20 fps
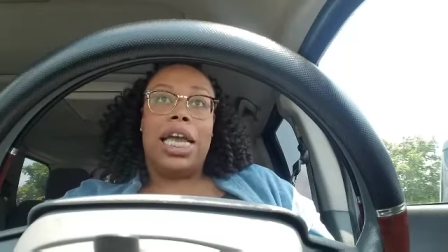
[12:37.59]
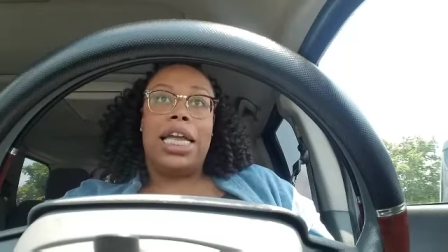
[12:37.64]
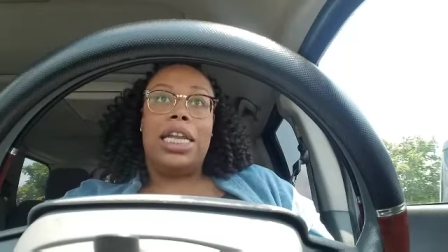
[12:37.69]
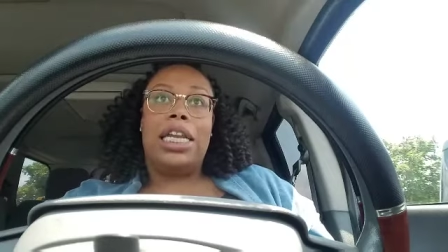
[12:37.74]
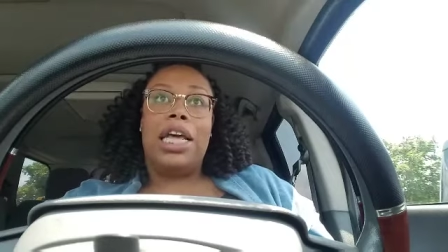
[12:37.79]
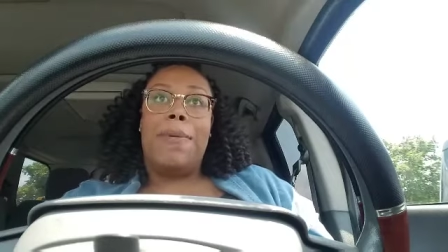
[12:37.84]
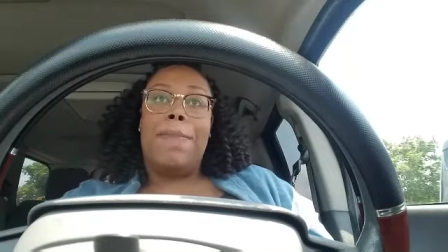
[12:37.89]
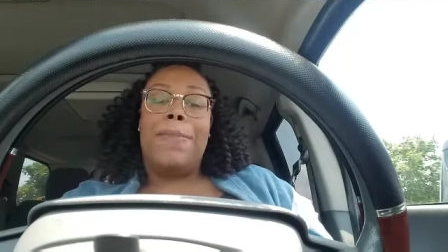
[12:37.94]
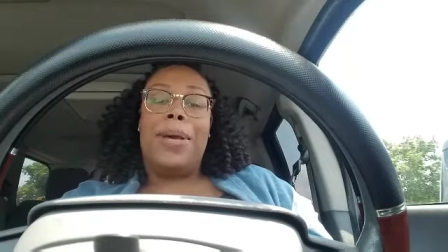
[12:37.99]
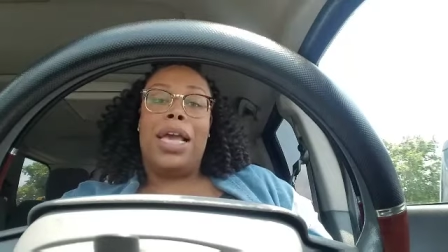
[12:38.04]

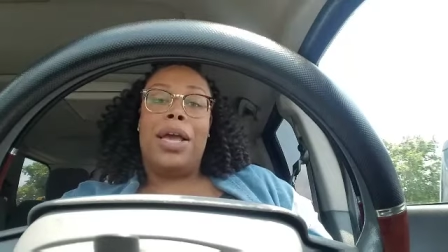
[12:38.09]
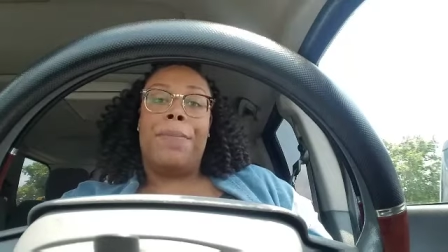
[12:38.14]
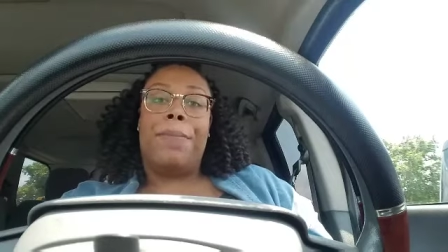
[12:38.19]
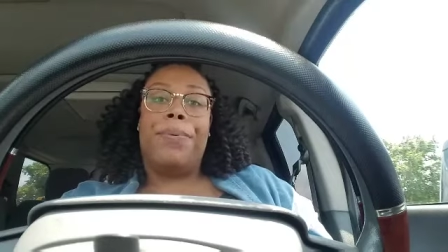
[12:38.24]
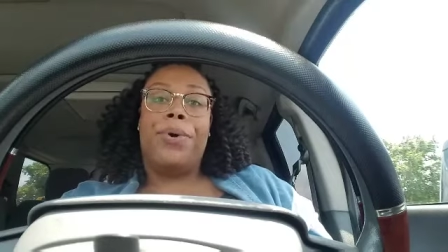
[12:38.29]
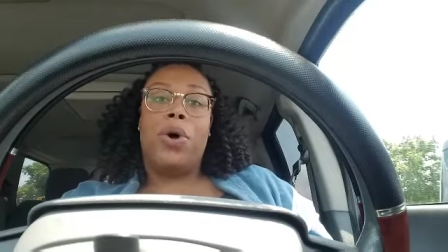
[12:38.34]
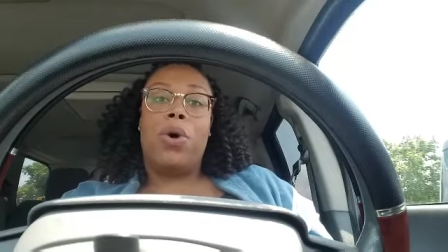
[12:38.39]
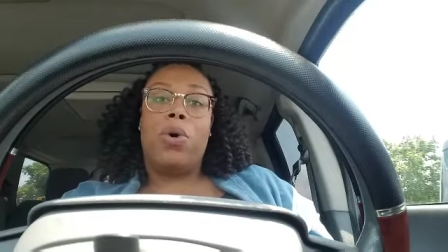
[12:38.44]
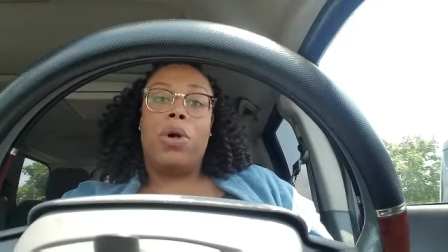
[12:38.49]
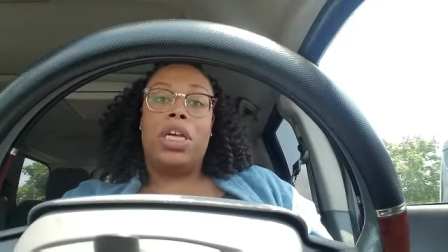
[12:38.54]
end up being
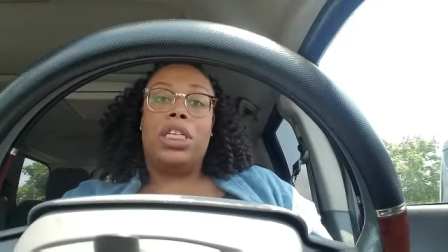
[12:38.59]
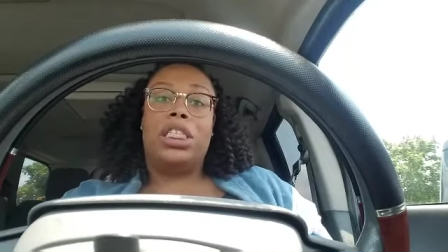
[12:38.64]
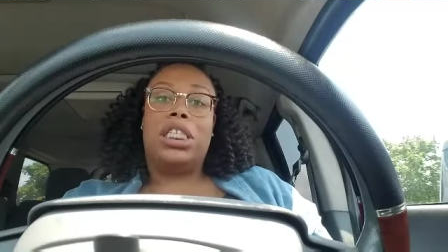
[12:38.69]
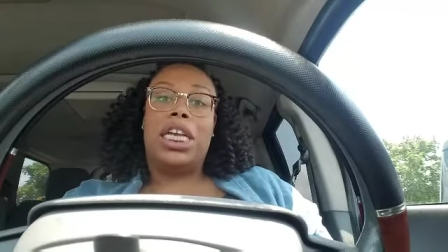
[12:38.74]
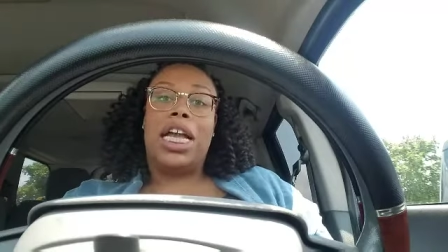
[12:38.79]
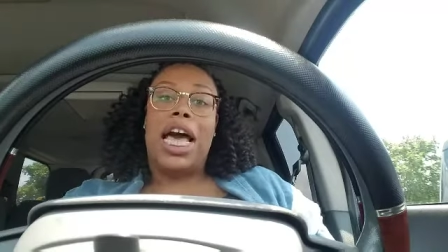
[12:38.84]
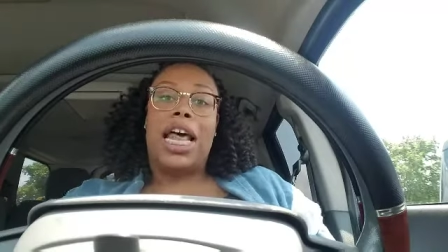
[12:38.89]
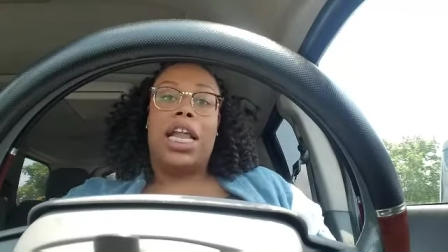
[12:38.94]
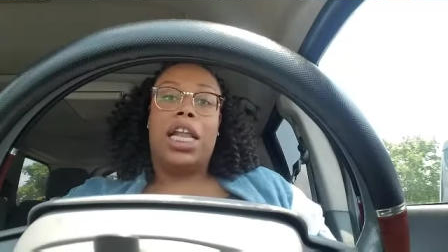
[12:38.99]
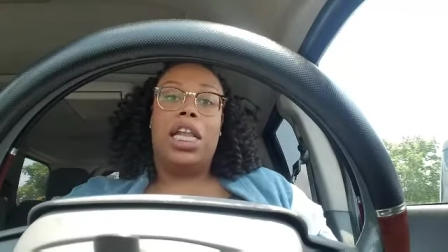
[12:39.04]
broke and
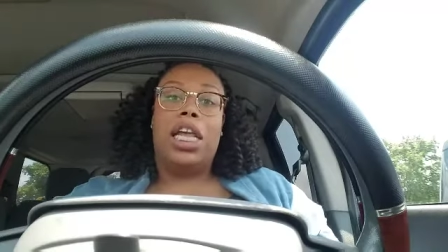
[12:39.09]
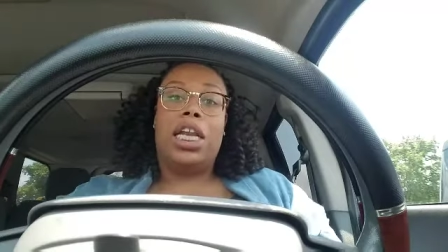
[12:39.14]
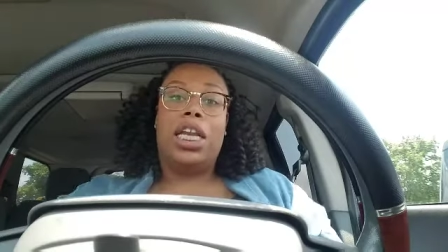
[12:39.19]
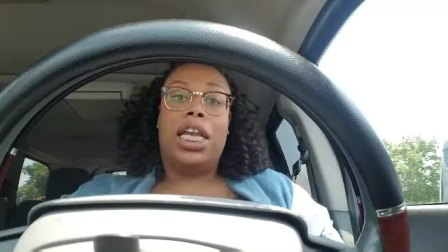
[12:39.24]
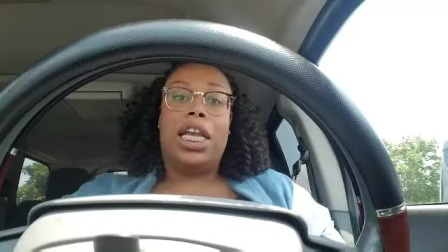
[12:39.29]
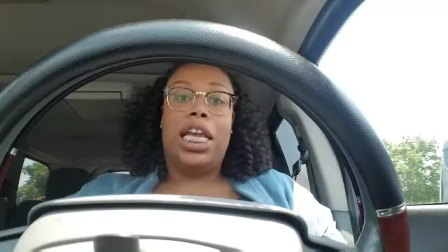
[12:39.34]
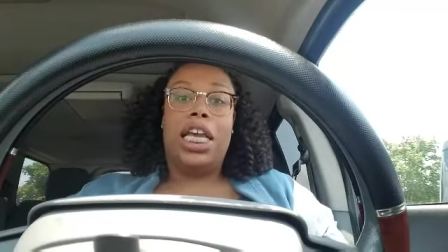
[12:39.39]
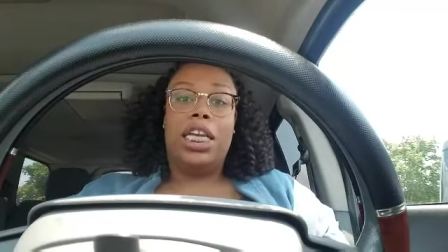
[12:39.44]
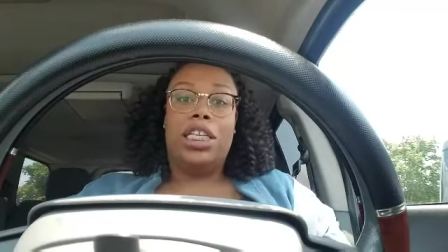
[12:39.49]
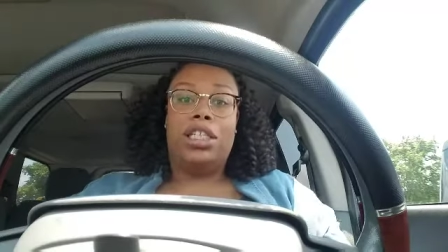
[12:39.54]
she gotta look
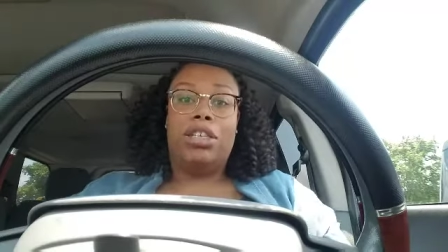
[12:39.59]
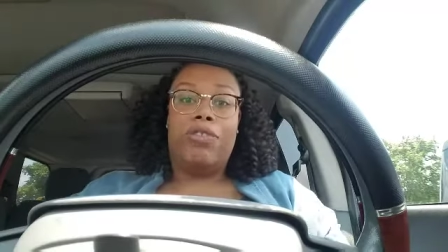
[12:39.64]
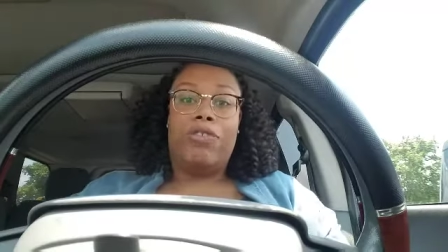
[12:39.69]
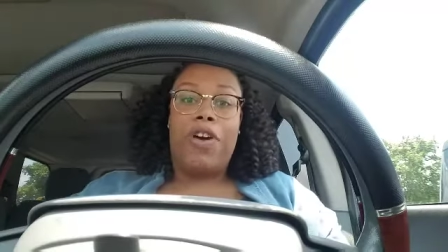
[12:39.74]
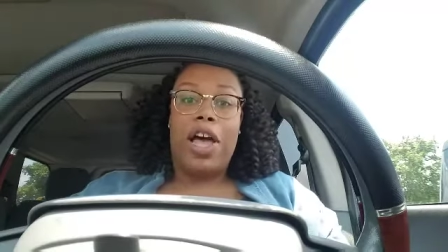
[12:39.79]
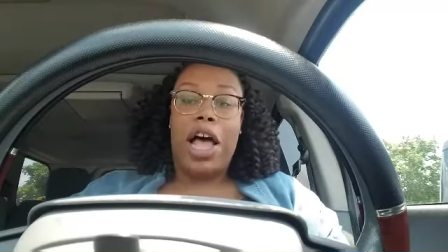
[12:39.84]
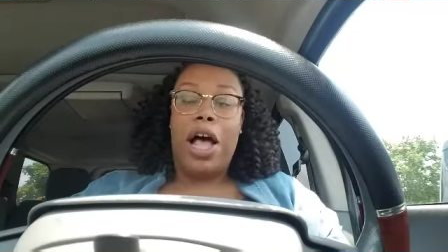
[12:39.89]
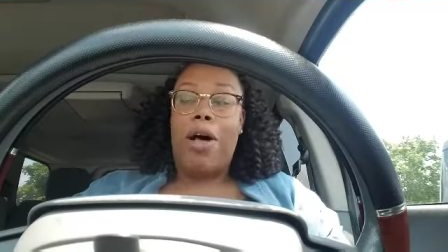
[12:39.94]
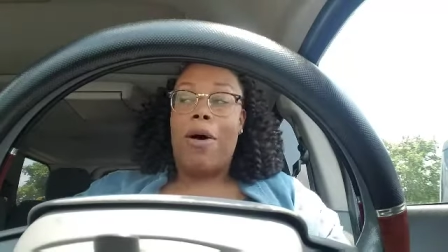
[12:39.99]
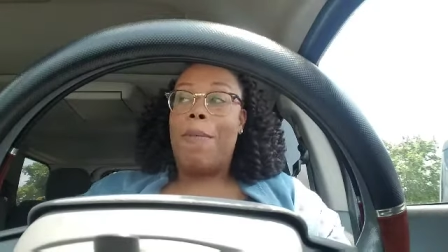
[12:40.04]
to Keisha
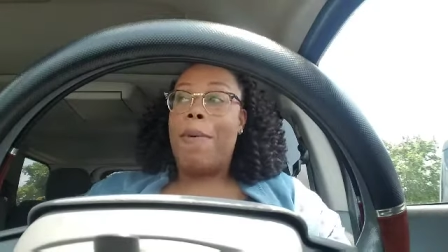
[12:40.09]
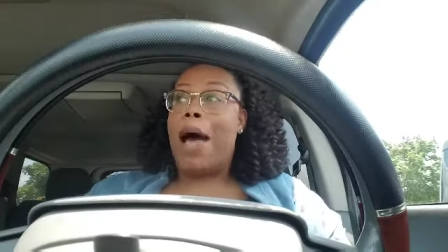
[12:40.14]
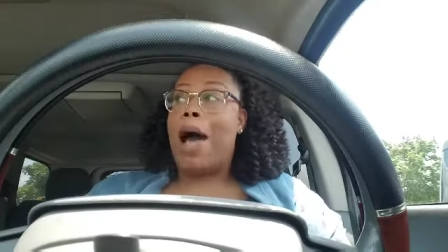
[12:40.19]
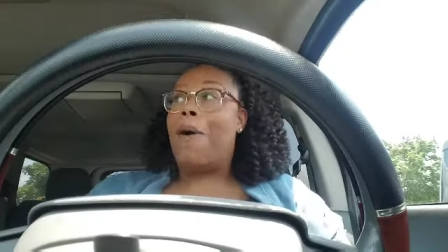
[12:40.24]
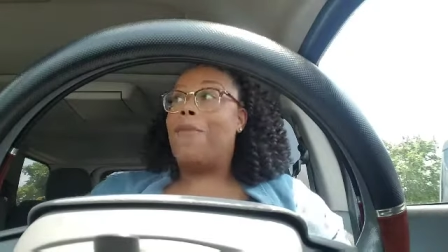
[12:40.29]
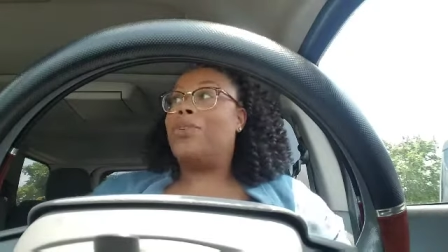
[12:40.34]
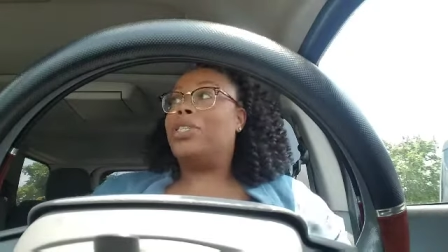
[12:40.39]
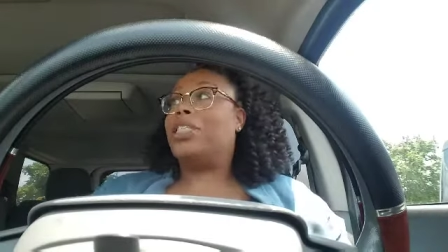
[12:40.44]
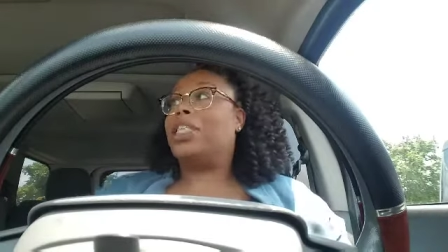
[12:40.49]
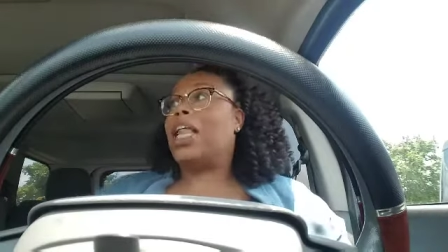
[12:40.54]
for help.
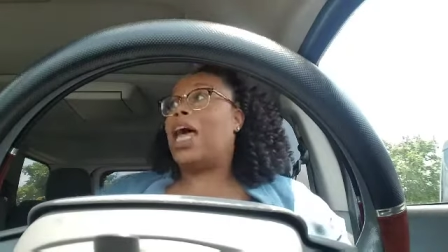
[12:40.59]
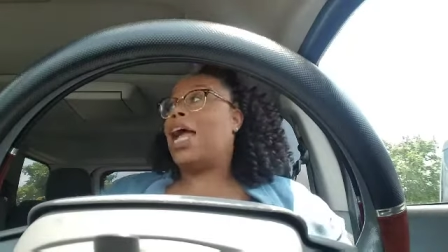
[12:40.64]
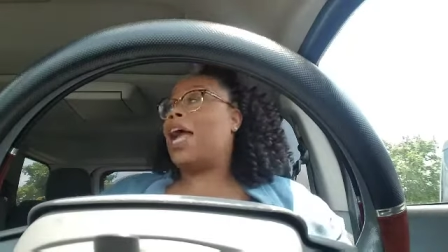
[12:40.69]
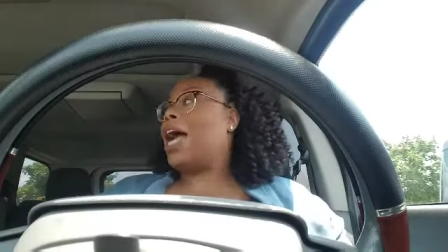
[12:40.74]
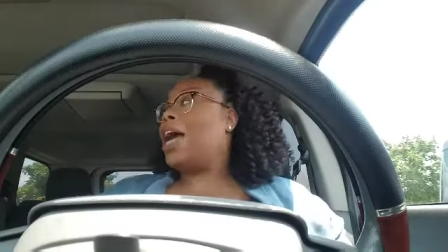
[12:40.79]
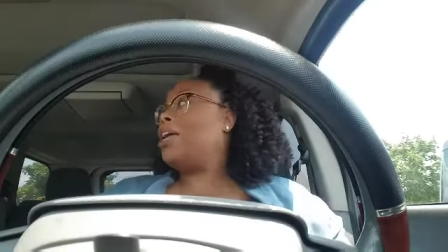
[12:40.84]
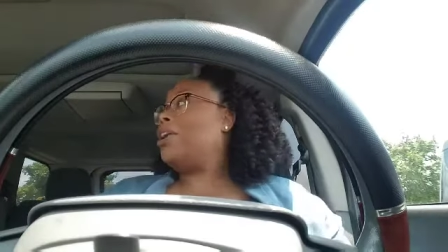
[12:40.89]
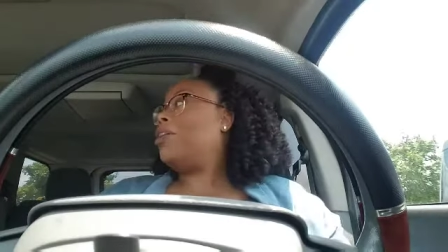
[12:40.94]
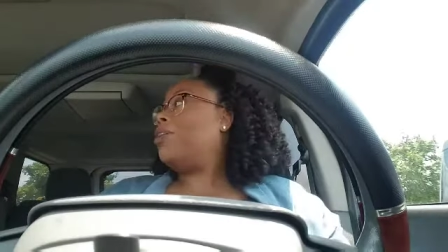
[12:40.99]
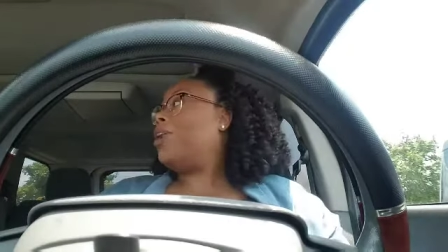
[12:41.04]
I was like,
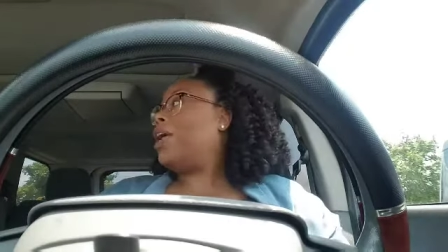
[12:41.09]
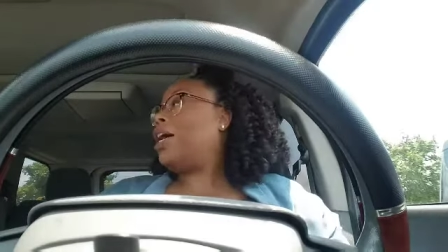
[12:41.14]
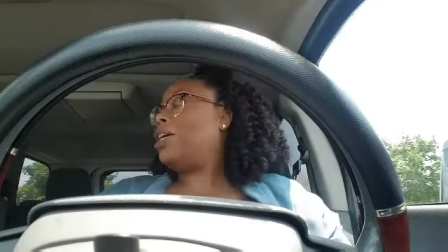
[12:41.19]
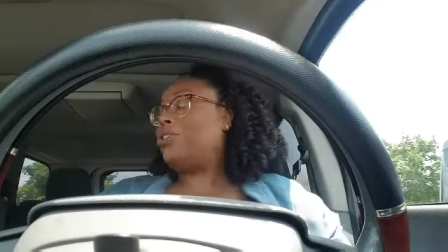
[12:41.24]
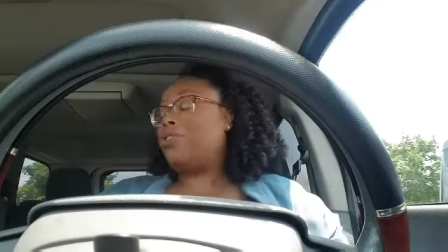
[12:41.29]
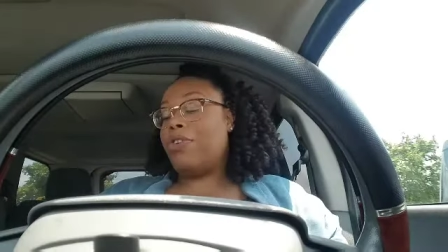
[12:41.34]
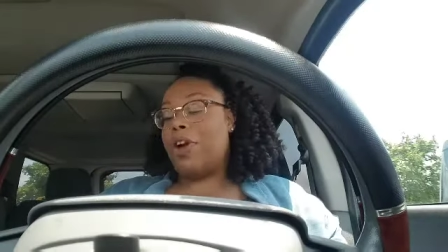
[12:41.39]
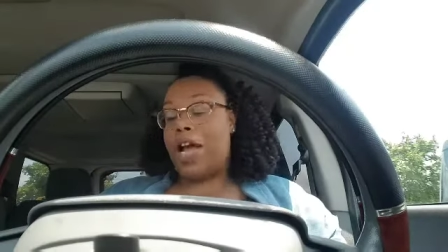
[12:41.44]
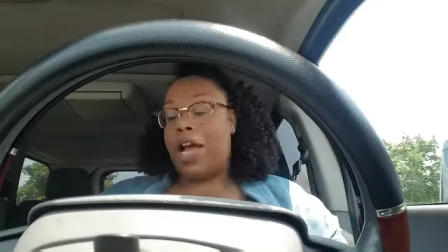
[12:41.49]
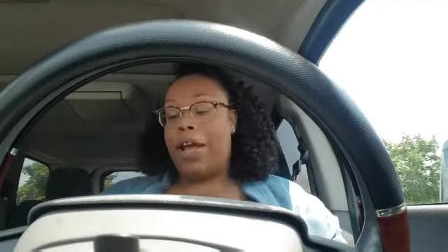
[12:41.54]
I know
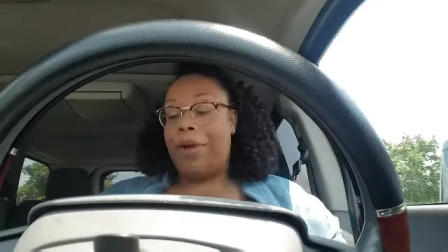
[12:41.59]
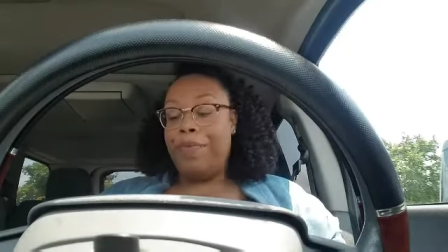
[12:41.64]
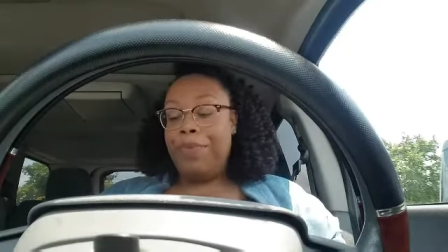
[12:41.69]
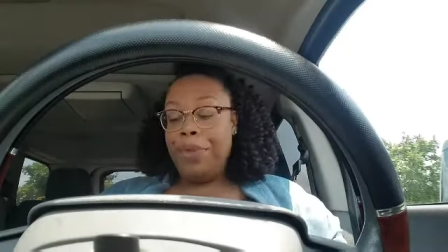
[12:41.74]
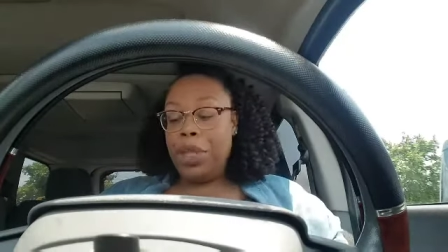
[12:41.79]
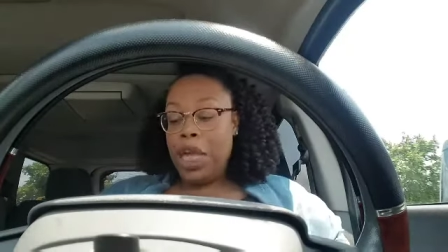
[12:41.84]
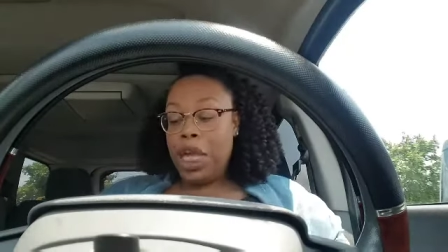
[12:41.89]
that's right.